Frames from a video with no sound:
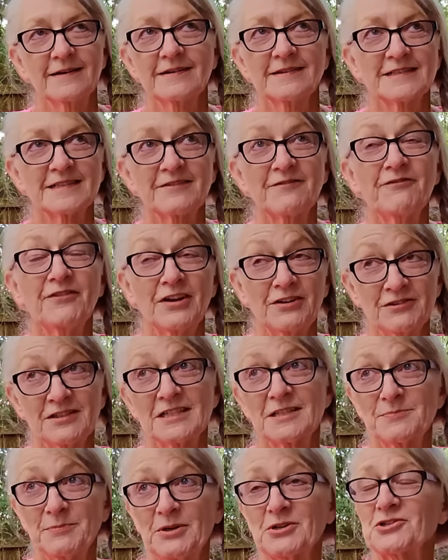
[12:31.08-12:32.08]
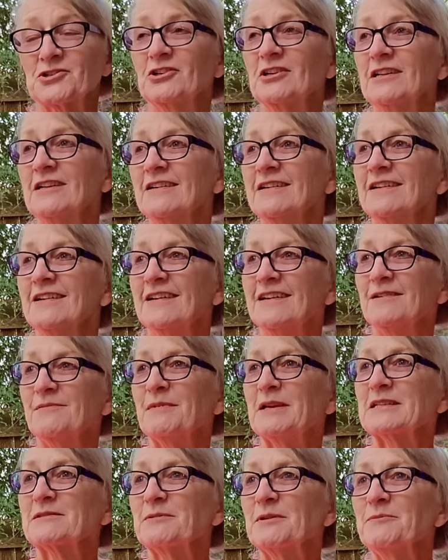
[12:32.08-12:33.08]
very special.
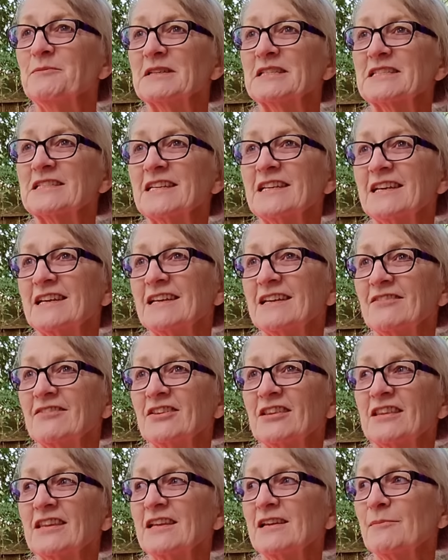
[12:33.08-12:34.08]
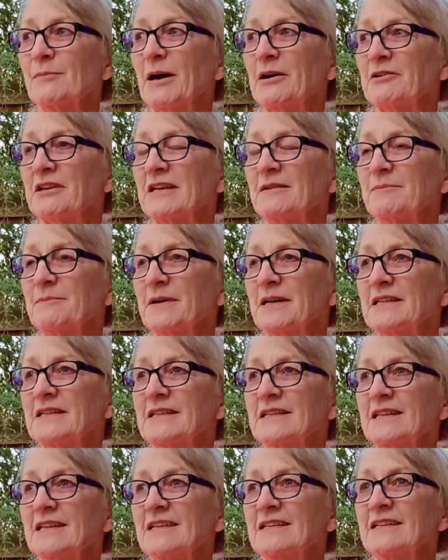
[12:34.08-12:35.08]
Makes me misty to even think about it,
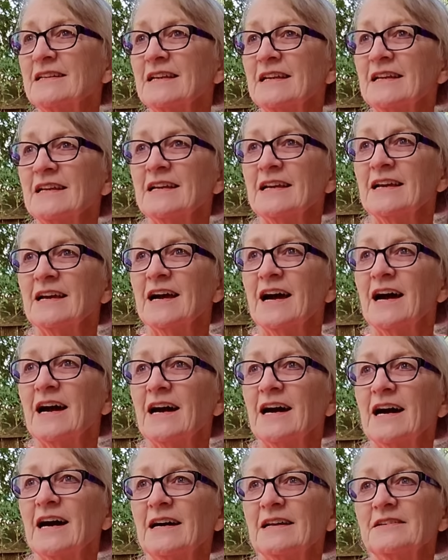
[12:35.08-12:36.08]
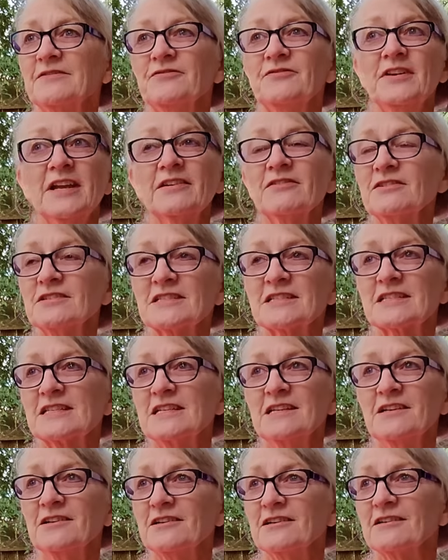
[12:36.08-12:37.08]
but then I've never
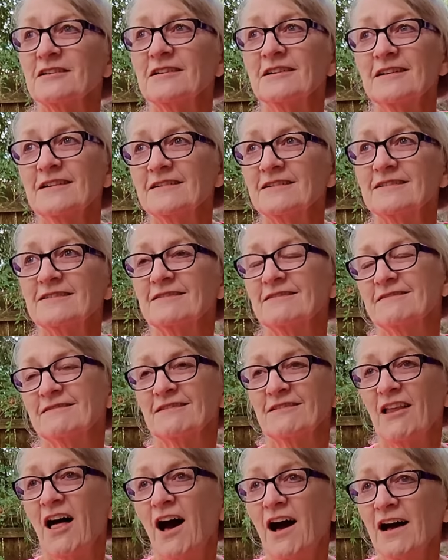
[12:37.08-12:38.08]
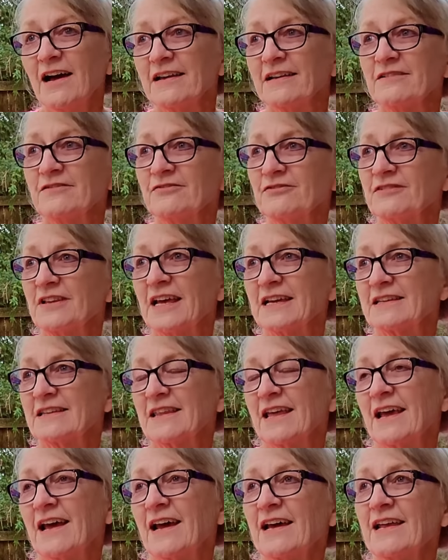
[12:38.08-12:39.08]
seen her live like
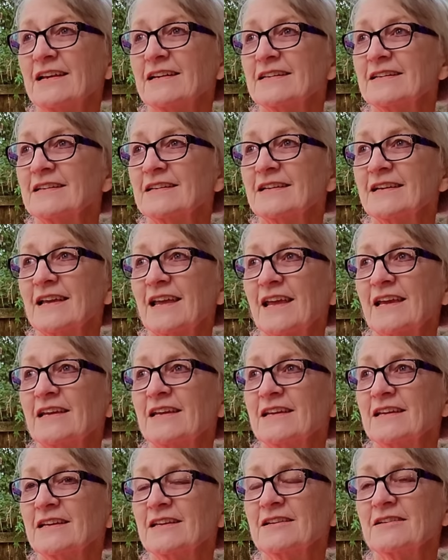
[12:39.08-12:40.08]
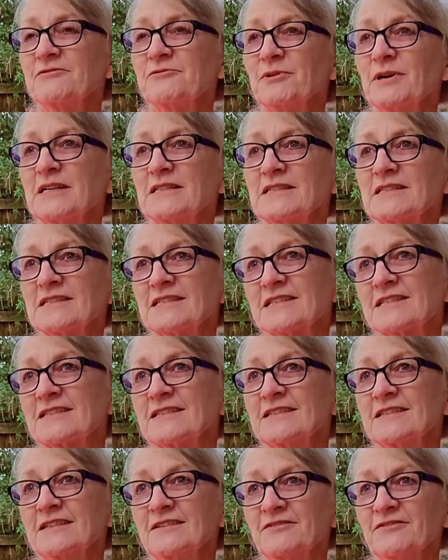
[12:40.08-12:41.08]
that. It
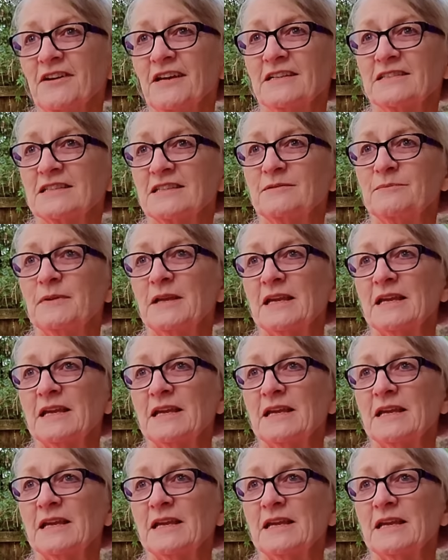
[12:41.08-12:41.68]
affected me.